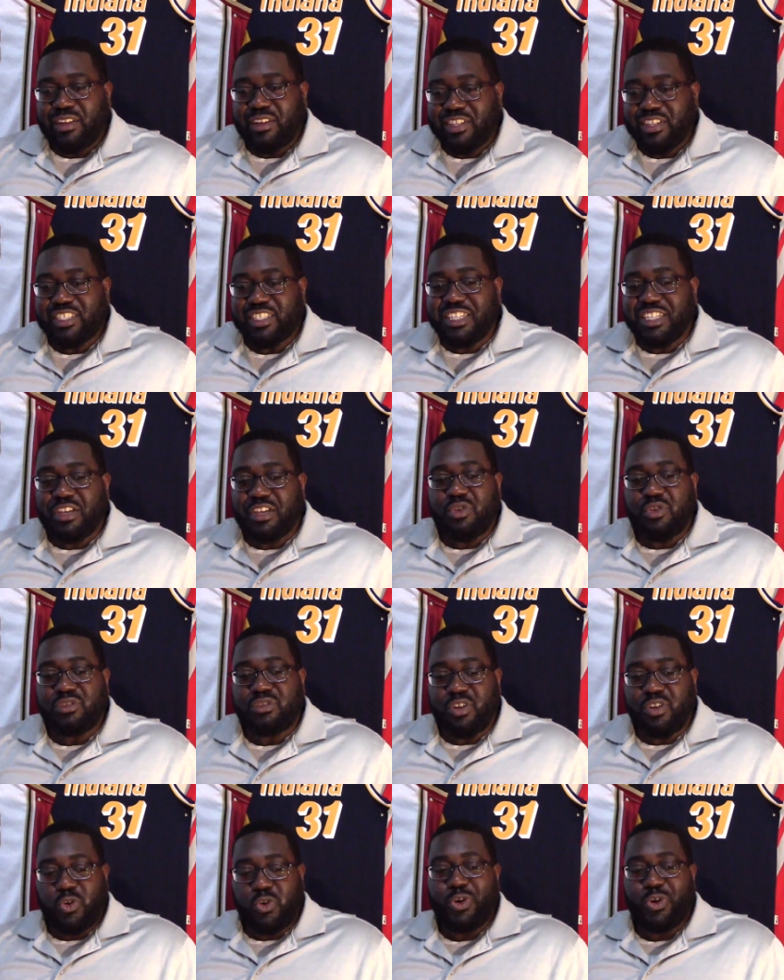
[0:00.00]
Is he
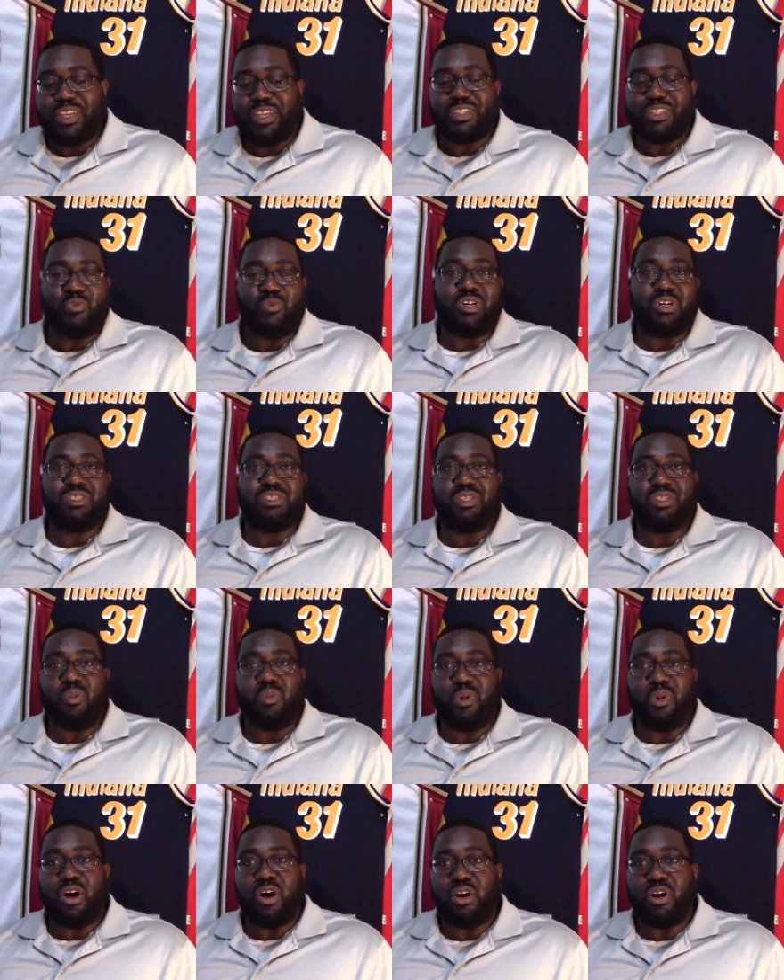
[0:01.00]
the quickest one to the
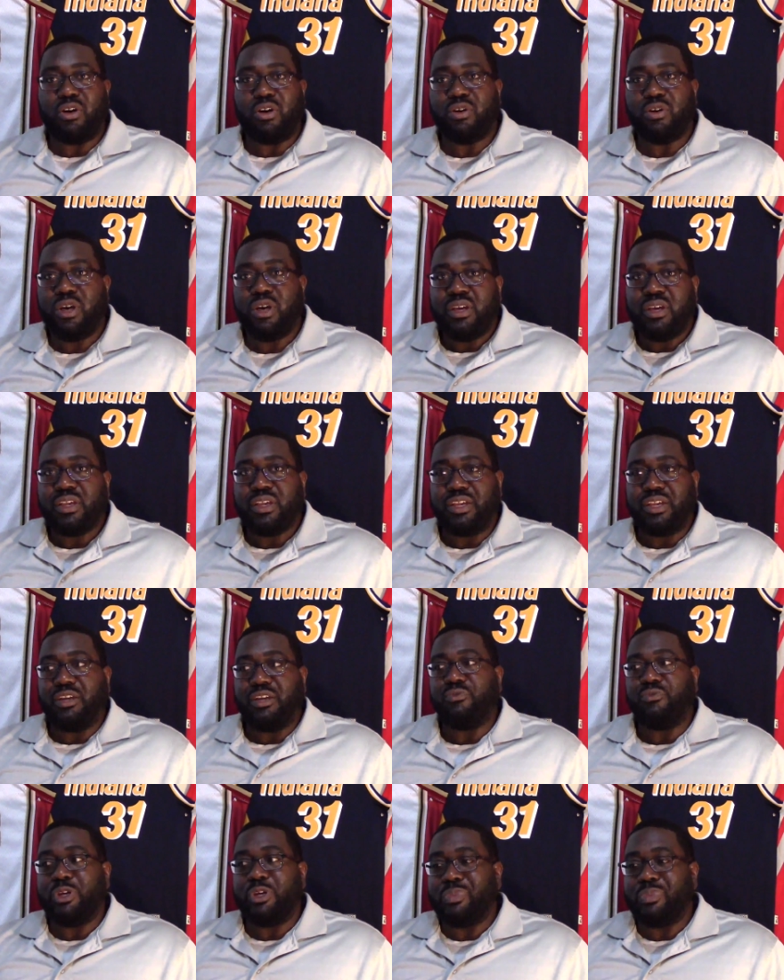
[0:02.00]
ball,
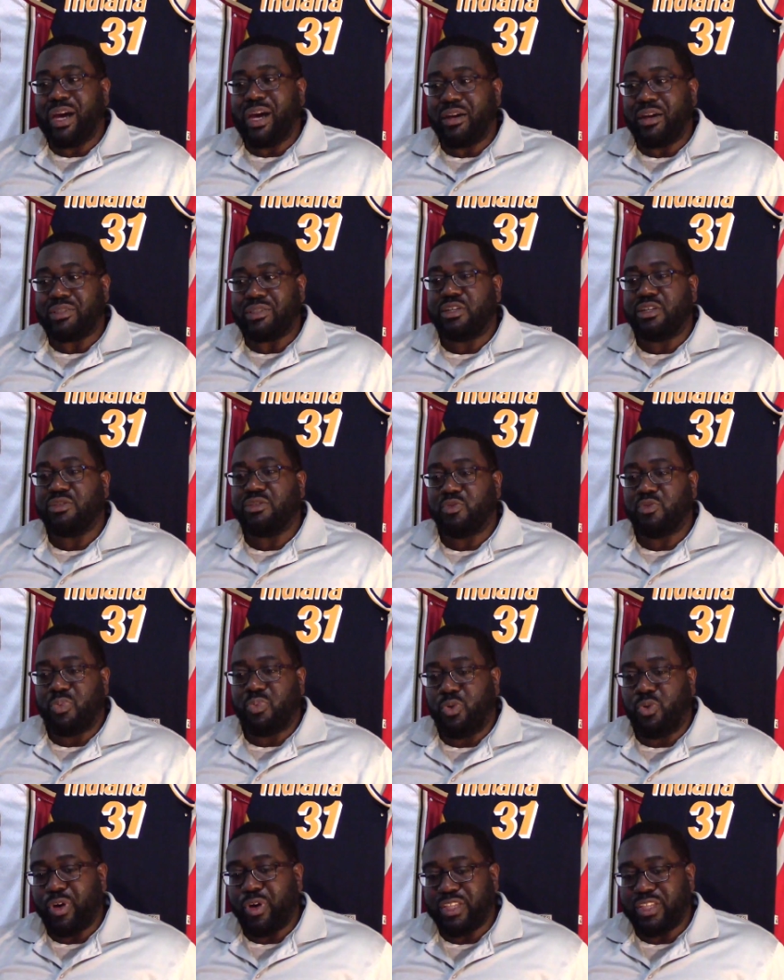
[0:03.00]
getting rebounds, hustle
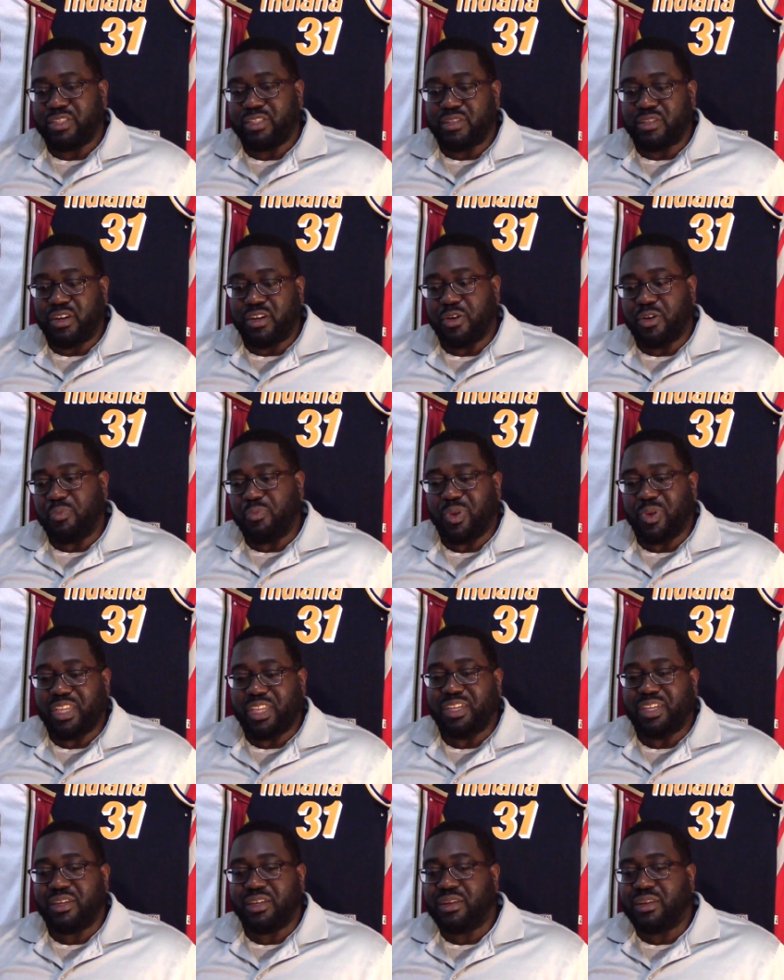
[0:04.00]
points,
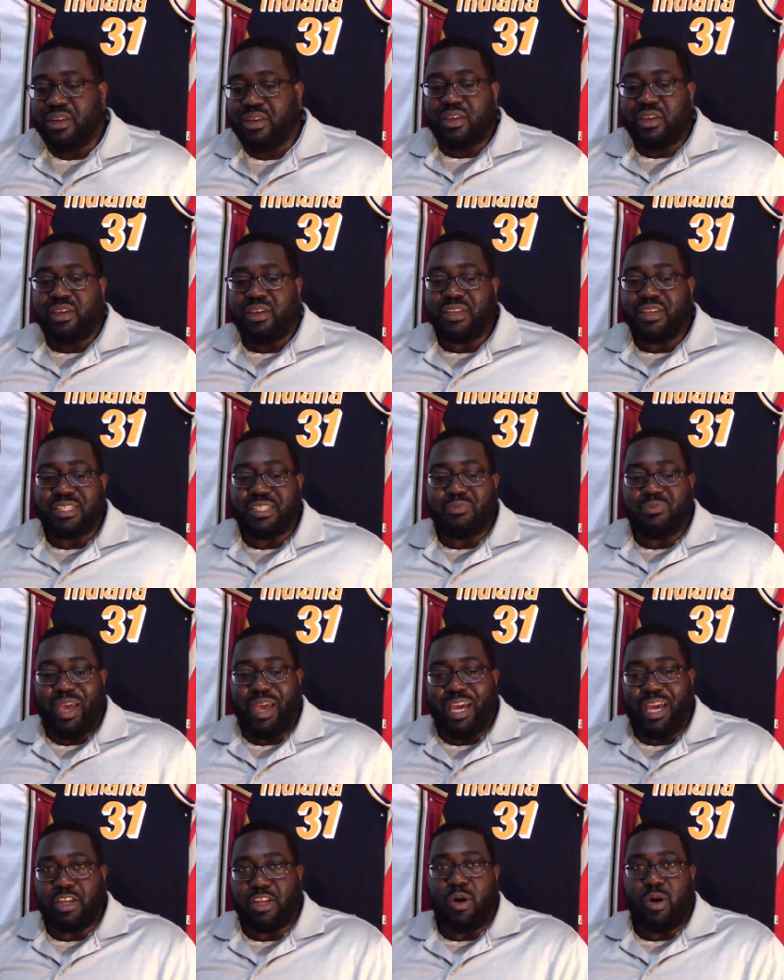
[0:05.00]
beating his
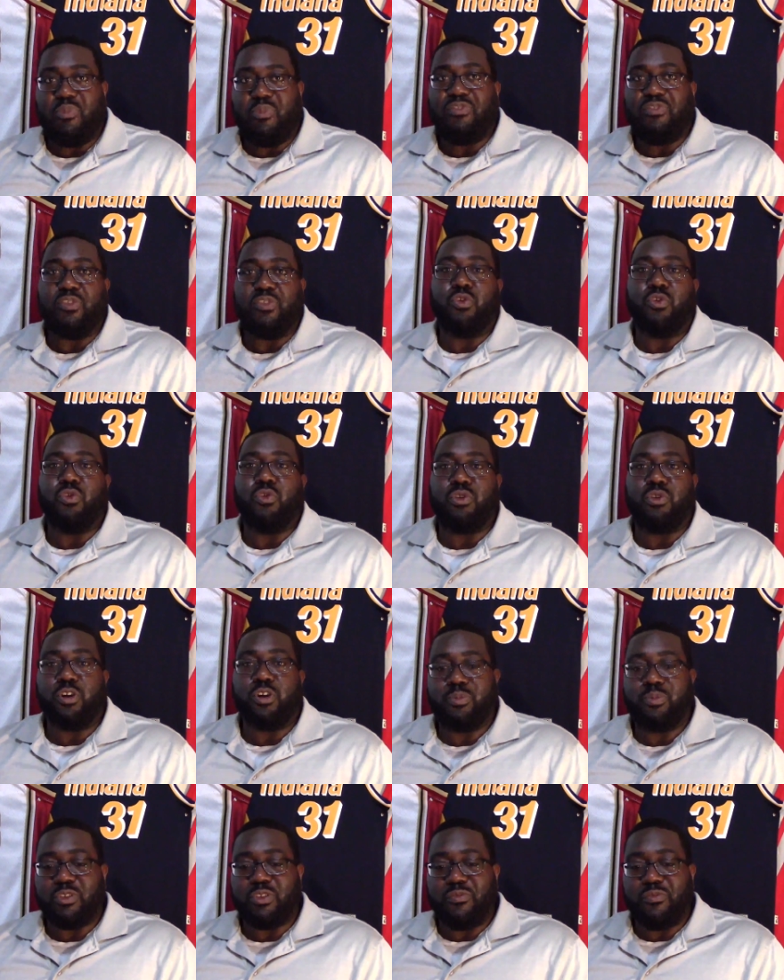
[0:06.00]
man up
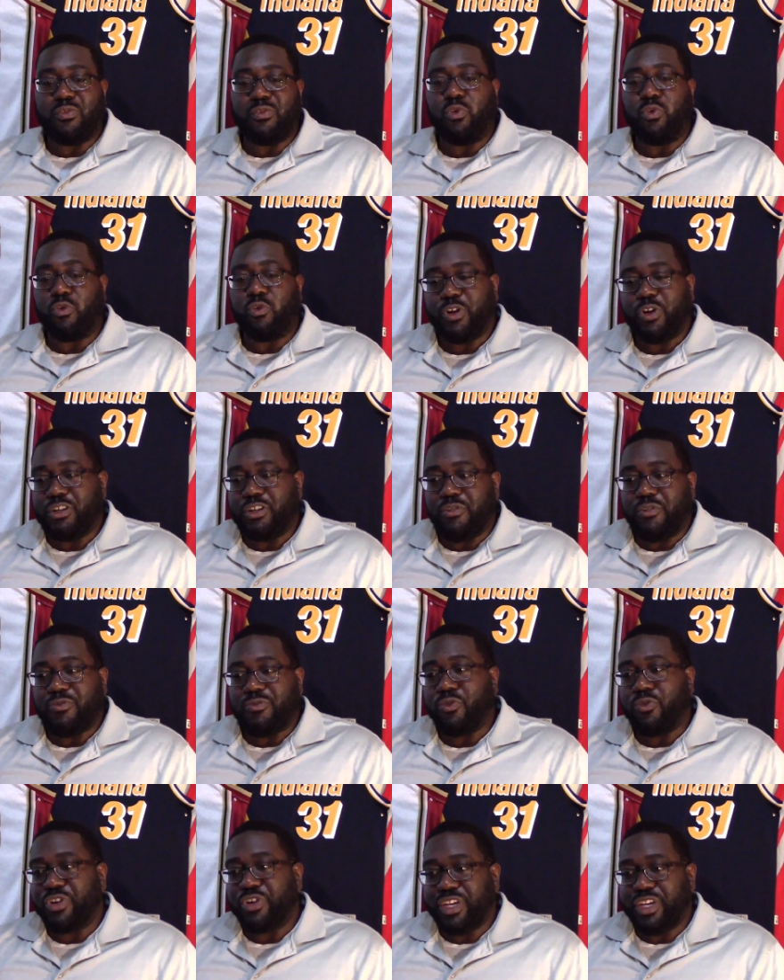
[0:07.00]
the floor, running the
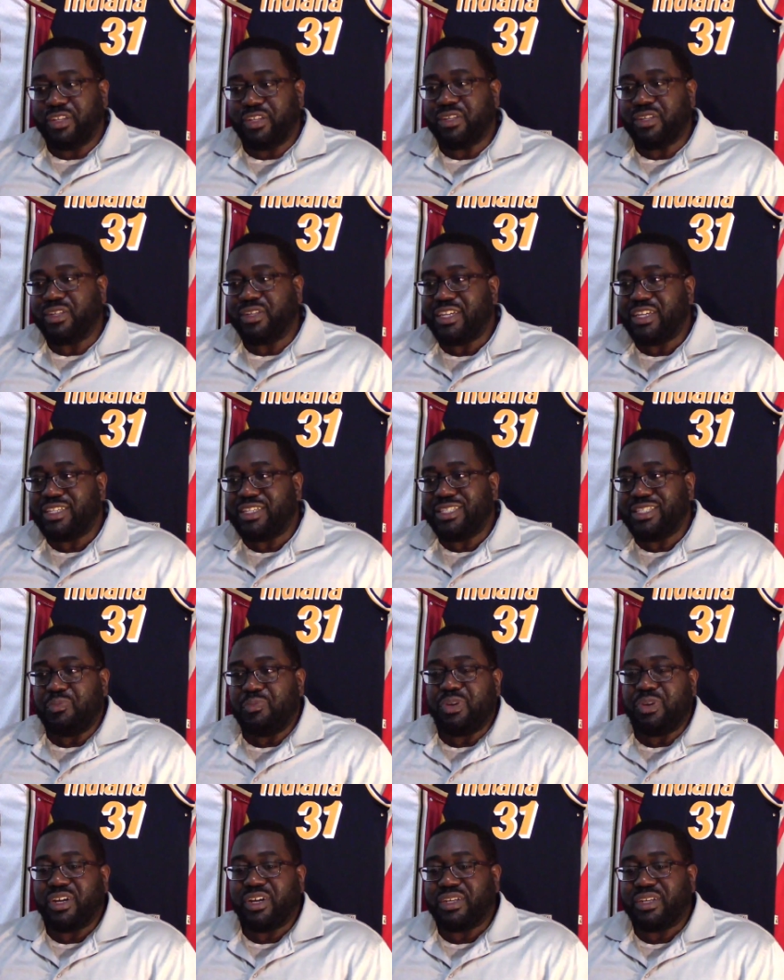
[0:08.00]
floor, getting easy
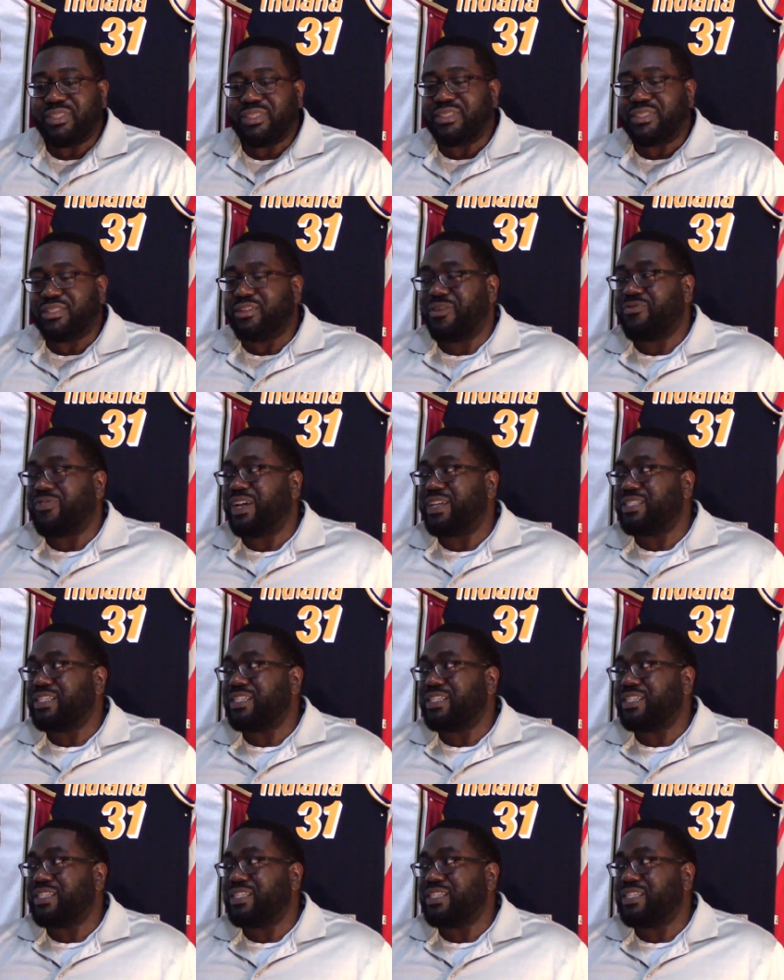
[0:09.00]
buckets and stuff like